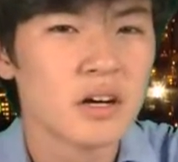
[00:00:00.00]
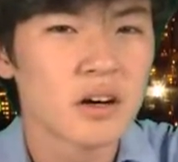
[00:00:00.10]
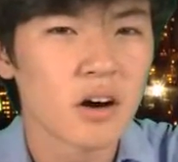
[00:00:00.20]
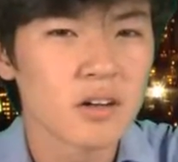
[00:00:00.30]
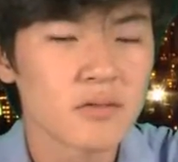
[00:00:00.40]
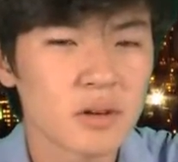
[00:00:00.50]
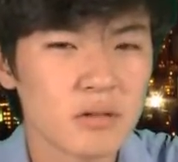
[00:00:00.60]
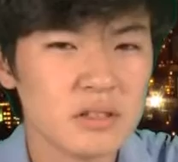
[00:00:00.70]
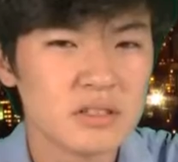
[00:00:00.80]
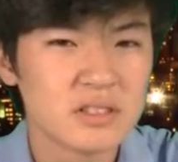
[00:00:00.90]
called for
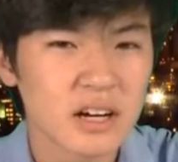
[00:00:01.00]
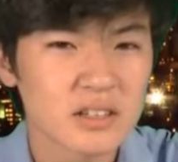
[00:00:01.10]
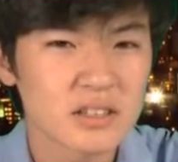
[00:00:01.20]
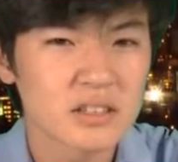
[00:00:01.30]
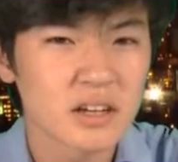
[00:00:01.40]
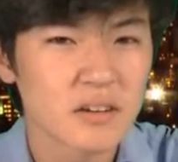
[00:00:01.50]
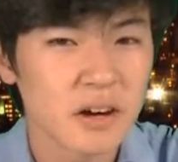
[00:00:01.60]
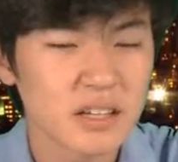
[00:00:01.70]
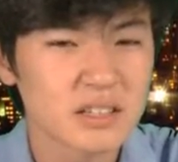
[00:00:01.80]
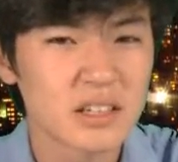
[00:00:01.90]
the reduction of
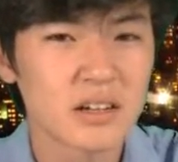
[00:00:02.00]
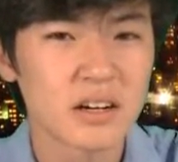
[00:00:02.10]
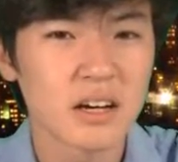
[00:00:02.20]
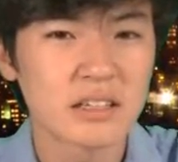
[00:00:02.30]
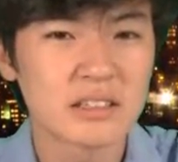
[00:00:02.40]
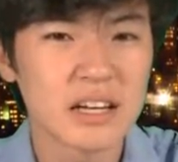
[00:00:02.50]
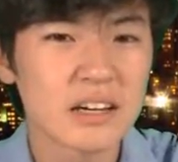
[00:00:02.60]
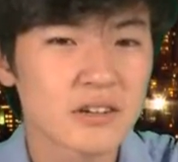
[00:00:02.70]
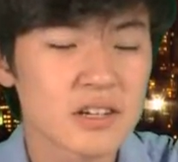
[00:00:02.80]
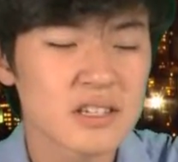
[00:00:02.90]
hostility and an
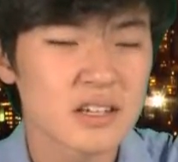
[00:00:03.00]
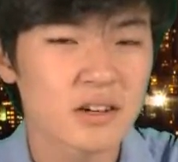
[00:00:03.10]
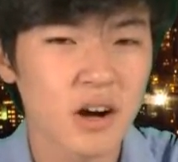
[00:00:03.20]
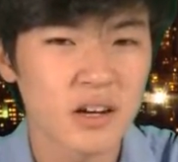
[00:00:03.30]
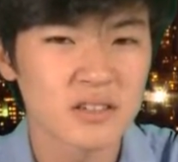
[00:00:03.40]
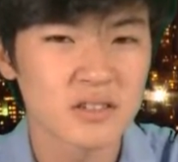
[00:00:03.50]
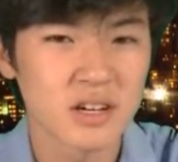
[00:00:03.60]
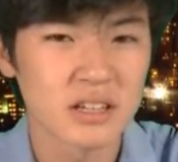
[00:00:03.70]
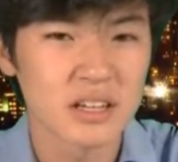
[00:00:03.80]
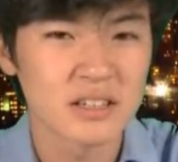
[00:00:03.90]
increase in
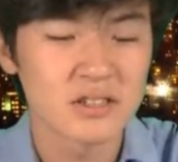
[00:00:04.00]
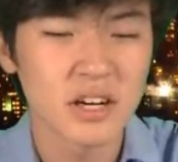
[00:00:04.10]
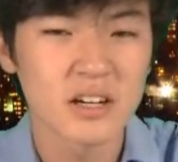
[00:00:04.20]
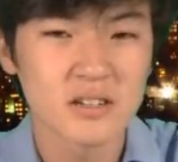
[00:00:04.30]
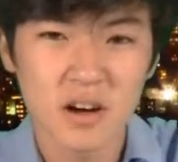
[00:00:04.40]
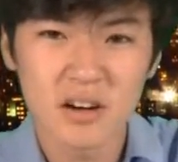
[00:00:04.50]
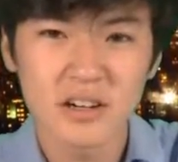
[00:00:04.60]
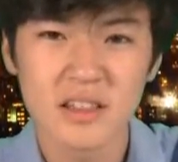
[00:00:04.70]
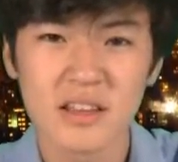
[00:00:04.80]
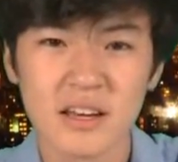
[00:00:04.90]
cross-strait exchange. All
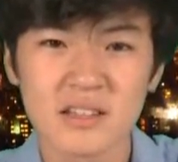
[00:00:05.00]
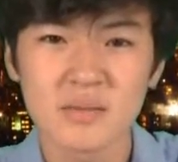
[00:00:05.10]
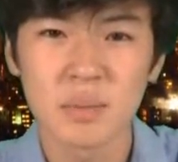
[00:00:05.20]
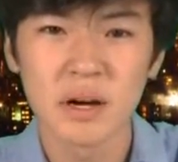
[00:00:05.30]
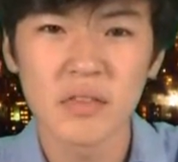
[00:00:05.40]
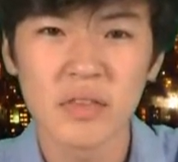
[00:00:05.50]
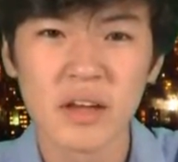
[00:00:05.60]
good things, but